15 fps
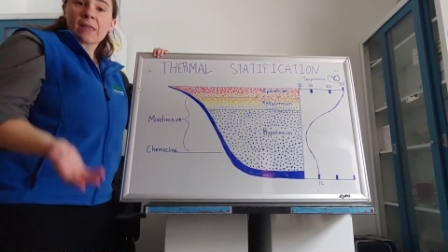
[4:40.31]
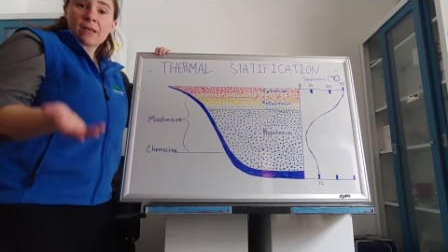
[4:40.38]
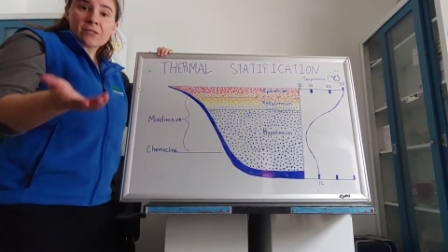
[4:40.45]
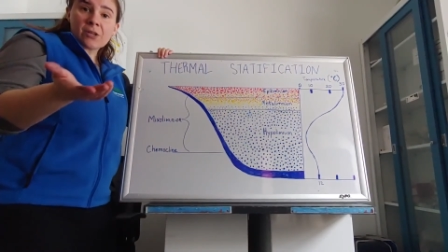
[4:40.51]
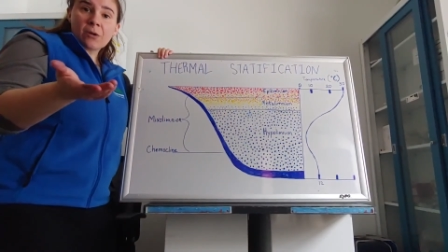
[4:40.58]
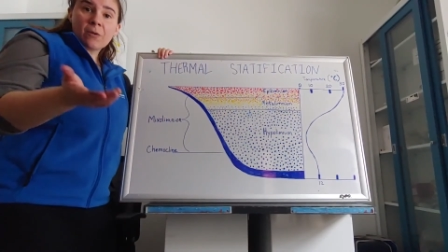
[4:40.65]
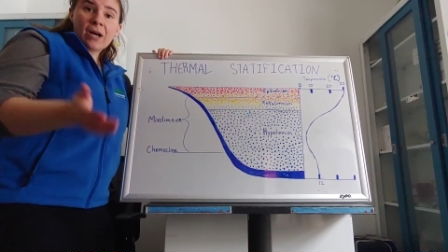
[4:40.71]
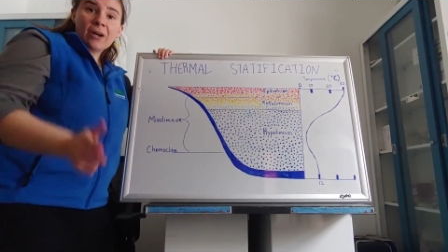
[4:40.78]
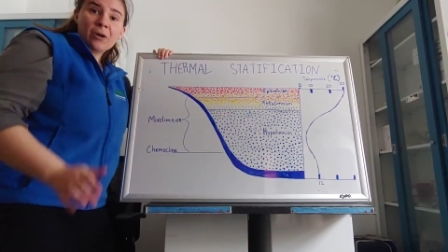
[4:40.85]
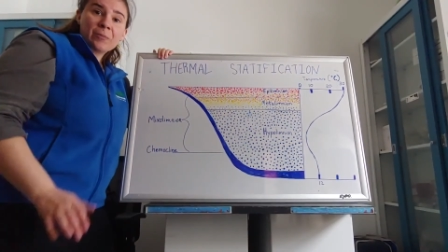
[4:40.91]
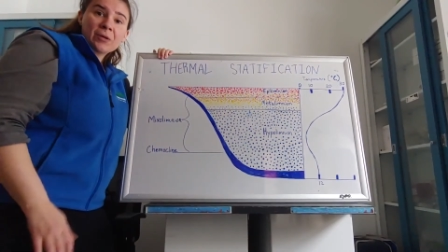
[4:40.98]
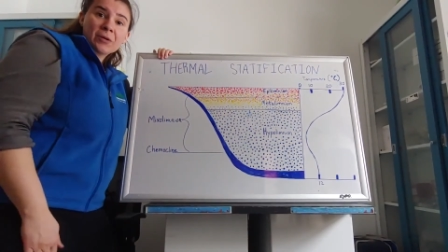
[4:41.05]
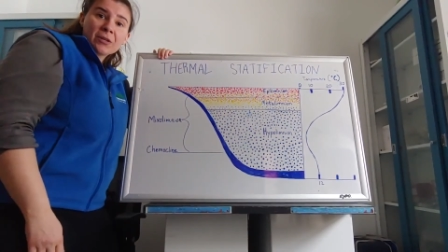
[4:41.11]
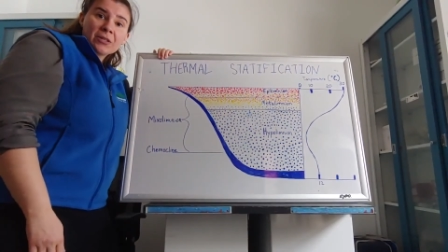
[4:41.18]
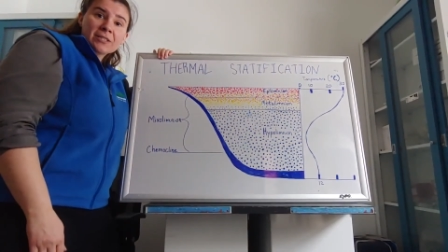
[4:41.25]
So I hope
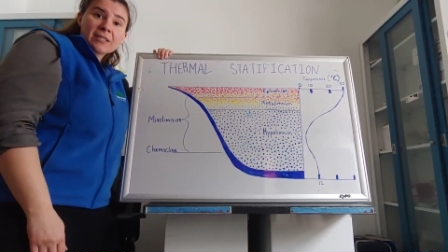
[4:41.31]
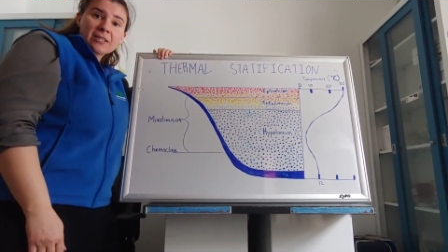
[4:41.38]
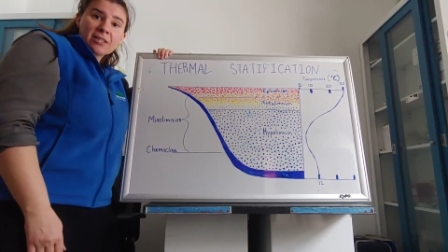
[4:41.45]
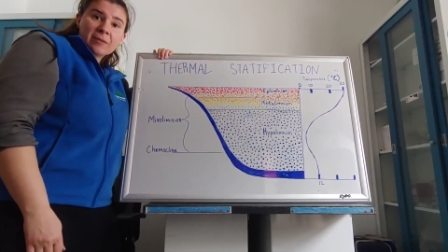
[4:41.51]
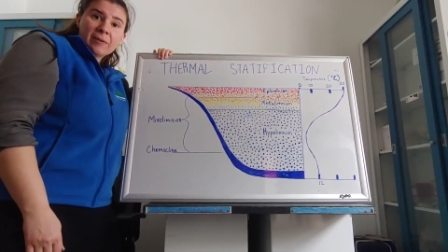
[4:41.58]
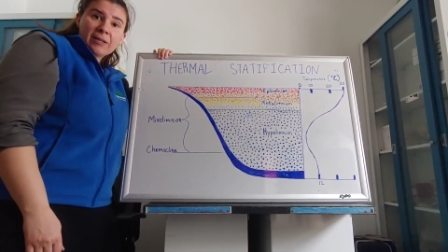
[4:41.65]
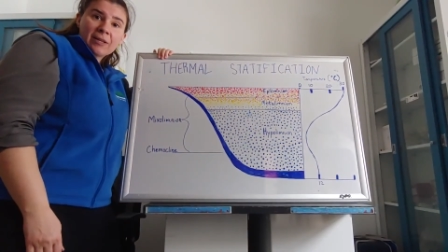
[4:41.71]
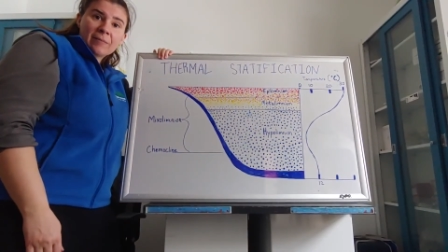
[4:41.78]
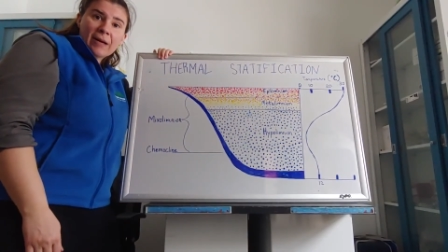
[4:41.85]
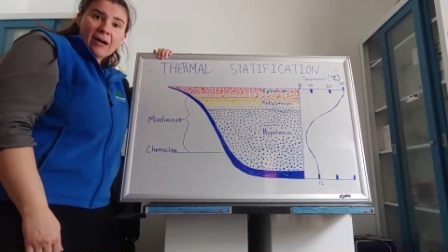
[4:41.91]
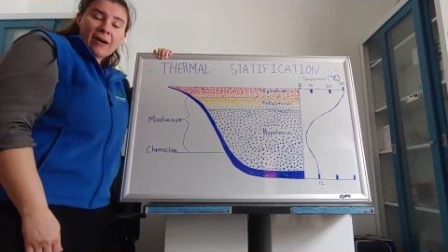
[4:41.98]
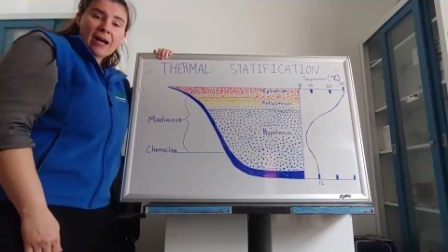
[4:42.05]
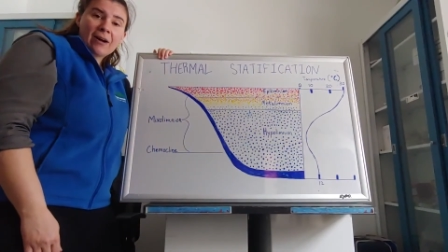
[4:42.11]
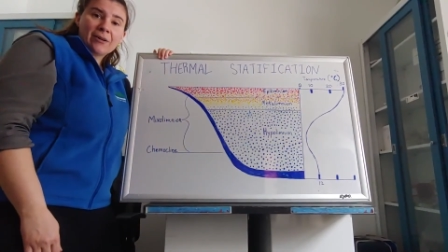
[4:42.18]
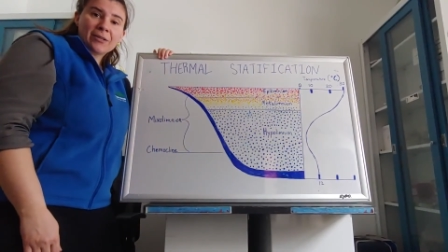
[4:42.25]
you learned a little bit
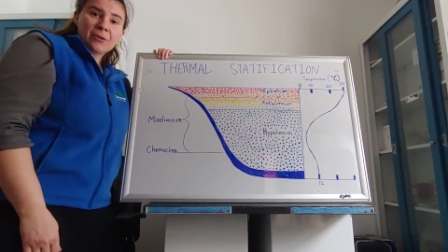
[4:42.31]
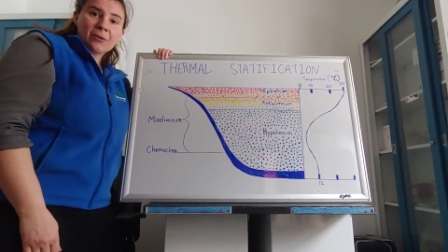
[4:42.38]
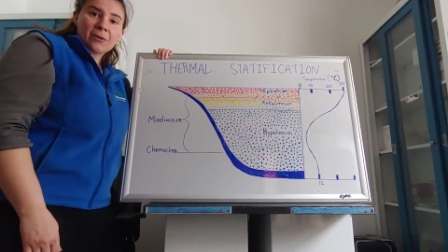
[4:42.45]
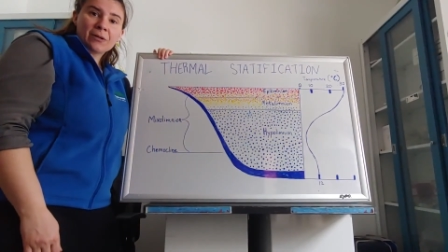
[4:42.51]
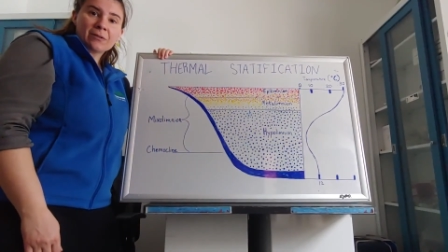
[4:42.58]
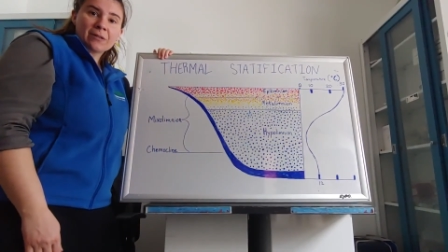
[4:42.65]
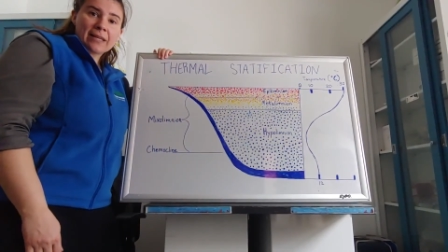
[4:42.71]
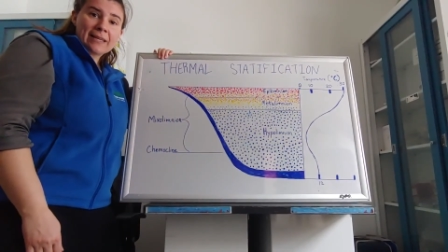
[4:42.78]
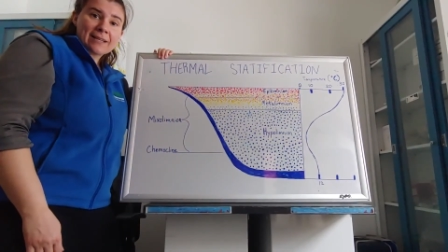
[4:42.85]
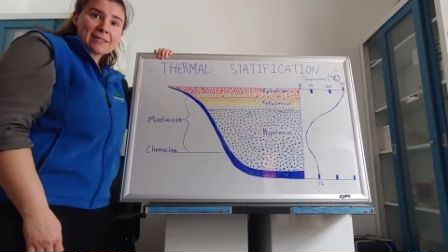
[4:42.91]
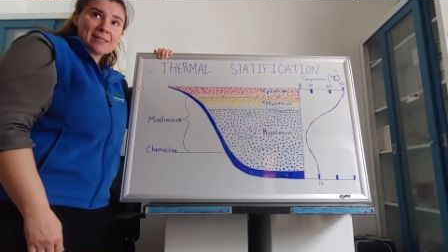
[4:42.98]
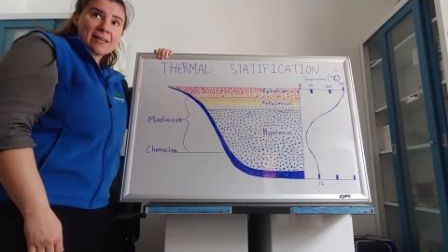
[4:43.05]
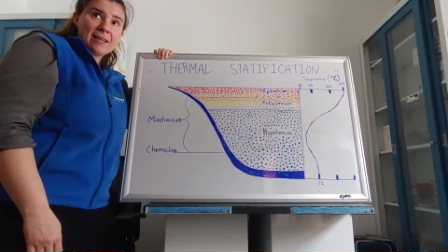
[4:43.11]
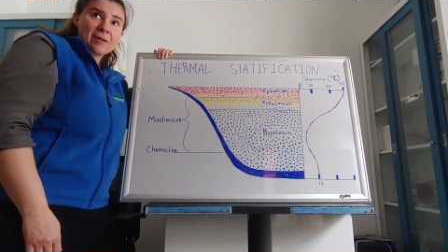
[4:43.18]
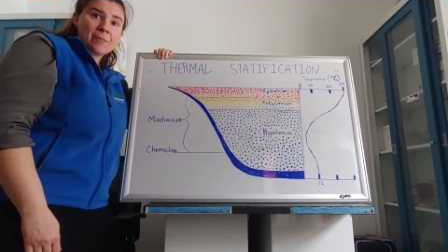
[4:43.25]
about how your lakes
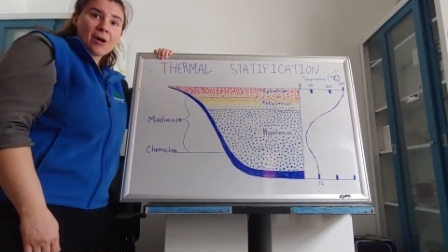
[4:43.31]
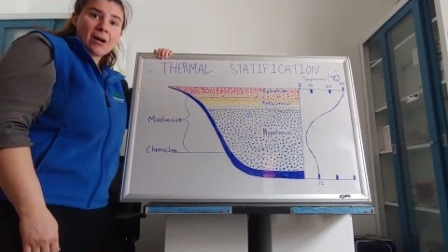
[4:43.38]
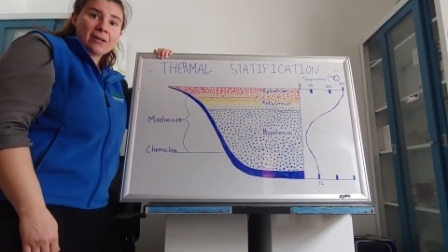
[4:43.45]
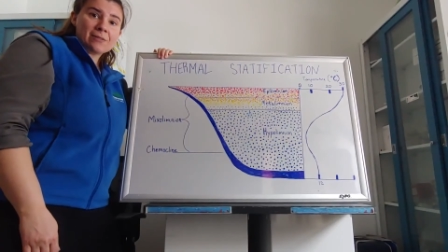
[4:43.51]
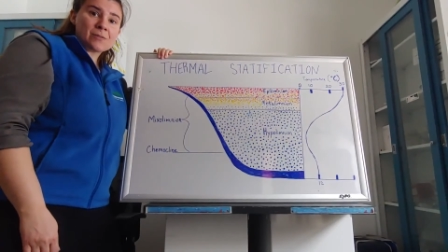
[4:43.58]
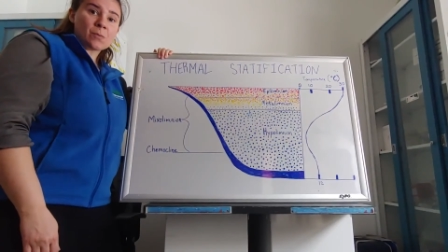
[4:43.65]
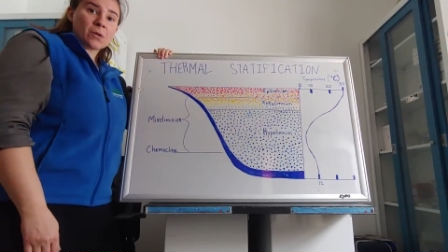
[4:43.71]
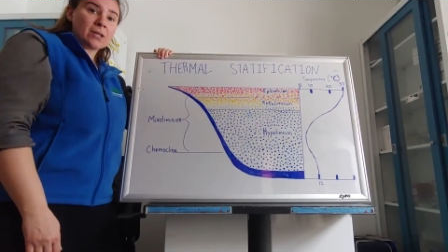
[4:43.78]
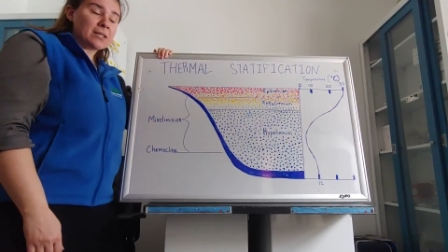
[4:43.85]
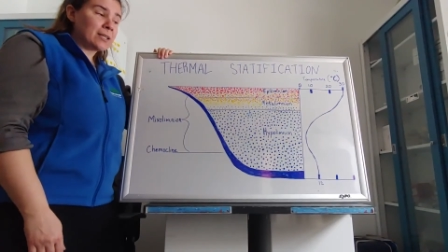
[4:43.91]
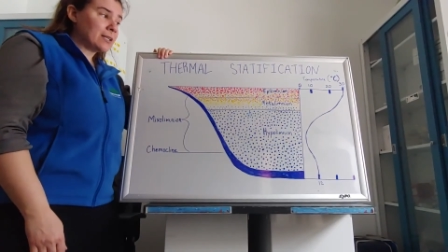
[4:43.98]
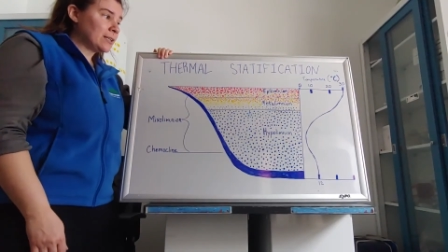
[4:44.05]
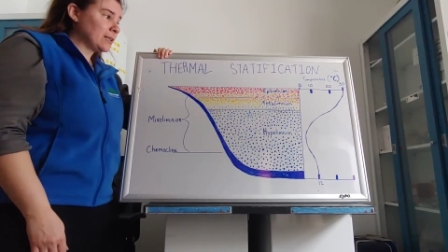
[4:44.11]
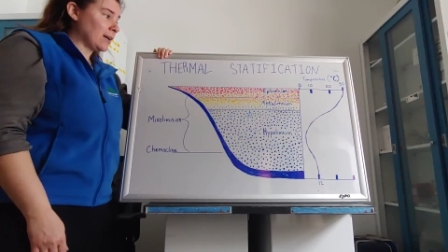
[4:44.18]
and ponds work.